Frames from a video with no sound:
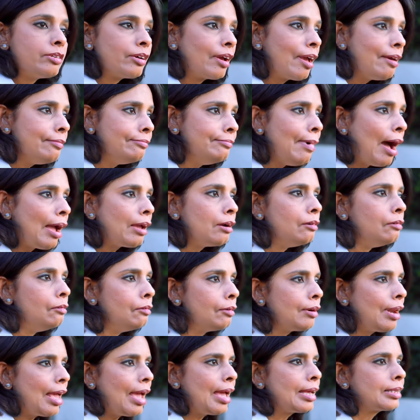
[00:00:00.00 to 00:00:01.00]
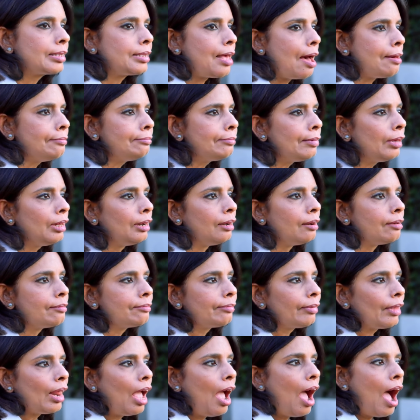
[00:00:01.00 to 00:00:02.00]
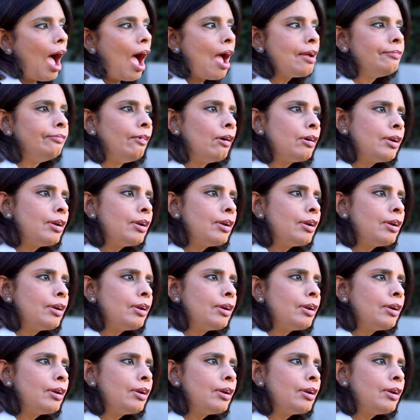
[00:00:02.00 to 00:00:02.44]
To give my own example, I